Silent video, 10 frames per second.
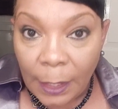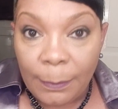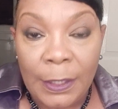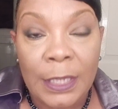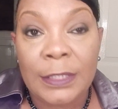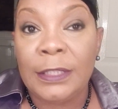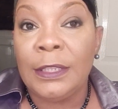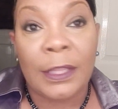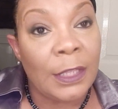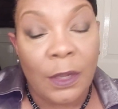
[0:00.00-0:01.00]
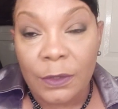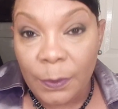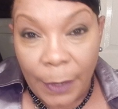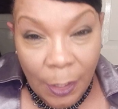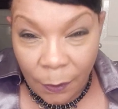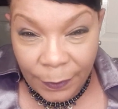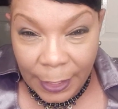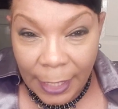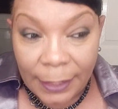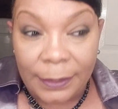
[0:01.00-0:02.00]
because nothing goes away
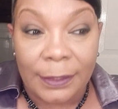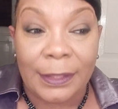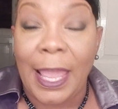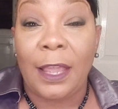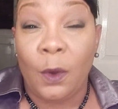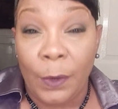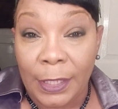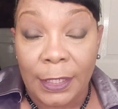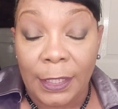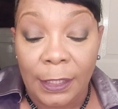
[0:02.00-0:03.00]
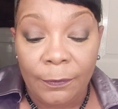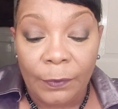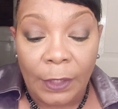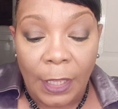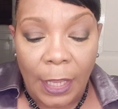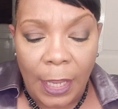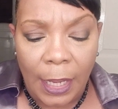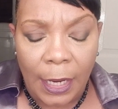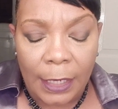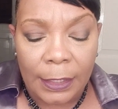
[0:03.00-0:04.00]
overnight that quickly.
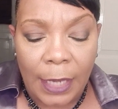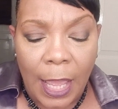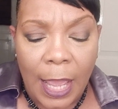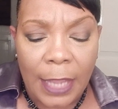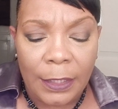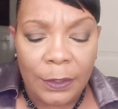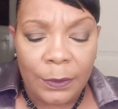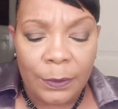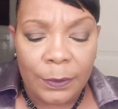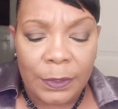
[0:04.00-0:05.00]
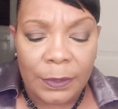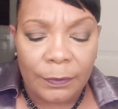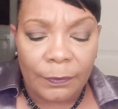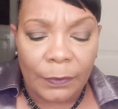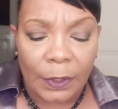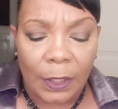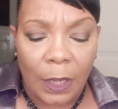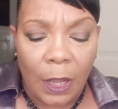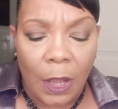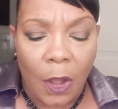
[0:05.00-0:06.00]
And I use
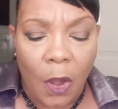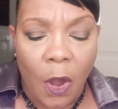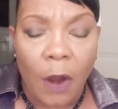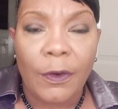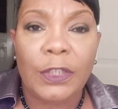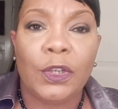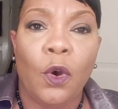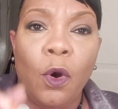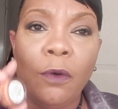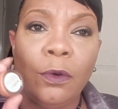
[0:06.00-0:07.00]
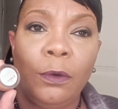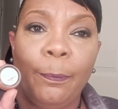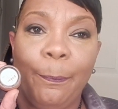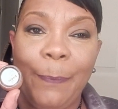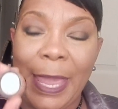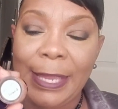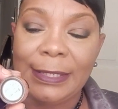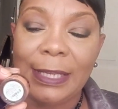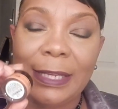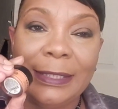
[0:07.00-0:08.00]
a orange coral
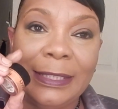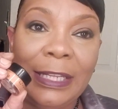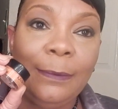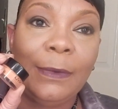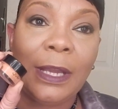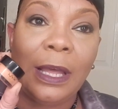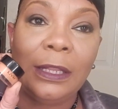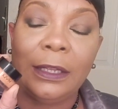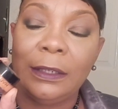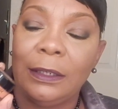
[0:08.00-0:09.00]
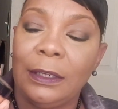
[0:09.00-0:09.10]
base, a deep colored